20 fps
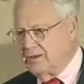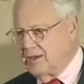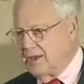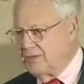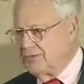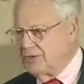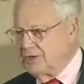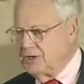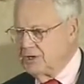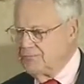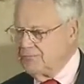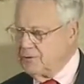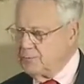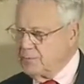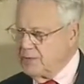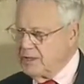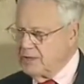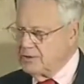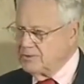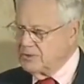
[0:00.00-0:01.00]
I think if you've
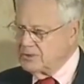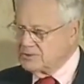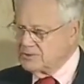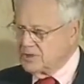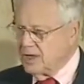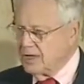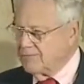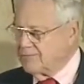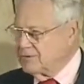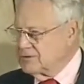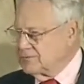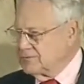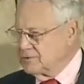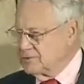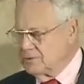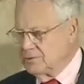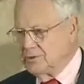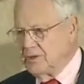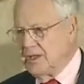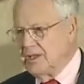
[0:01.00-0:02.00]
been here in this conference for
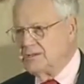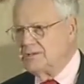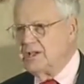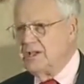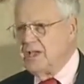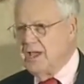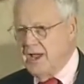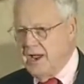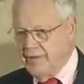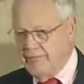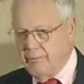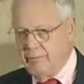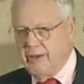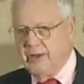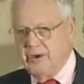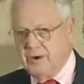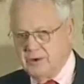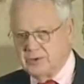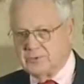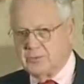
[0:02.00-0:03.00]
two days,
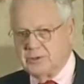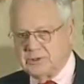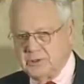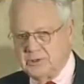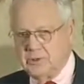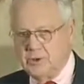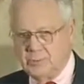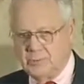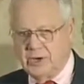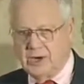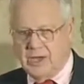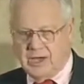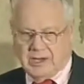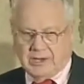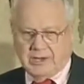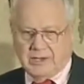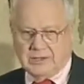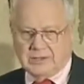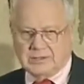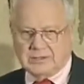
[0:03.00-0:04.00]
everybody knows what the
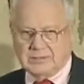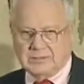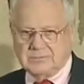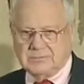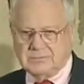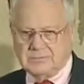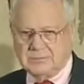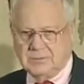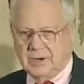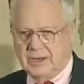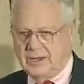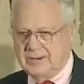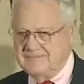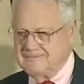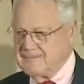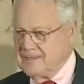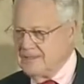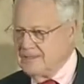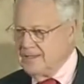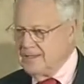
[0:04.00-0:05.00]
Illuminati is, yeah. right?
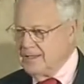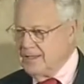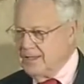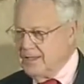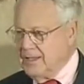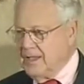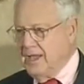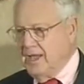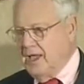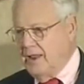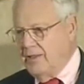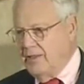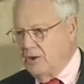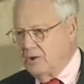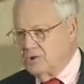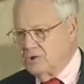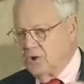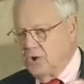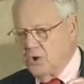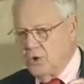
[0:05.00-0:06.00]
And
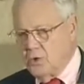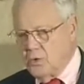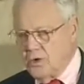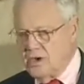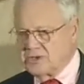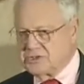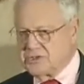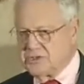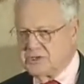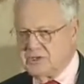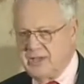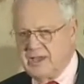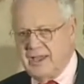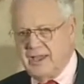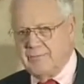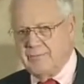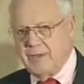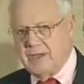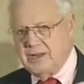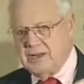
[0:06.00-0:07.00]
there's no question they
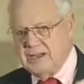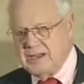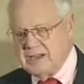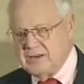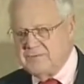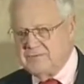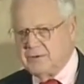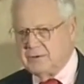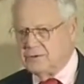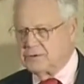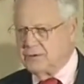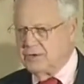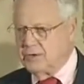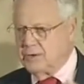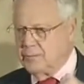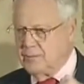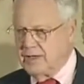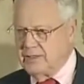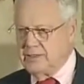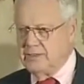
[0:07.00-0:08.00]
have been
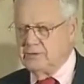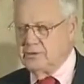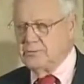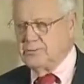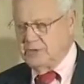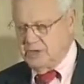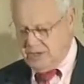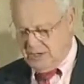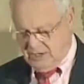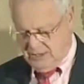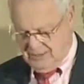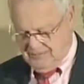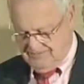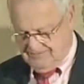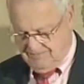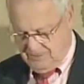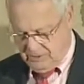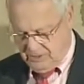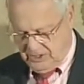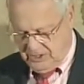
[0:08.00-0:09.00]
infiltrated by the Illuminati,
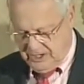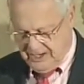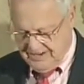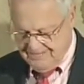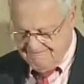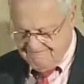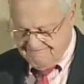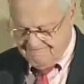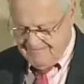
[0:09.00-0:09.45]
okay?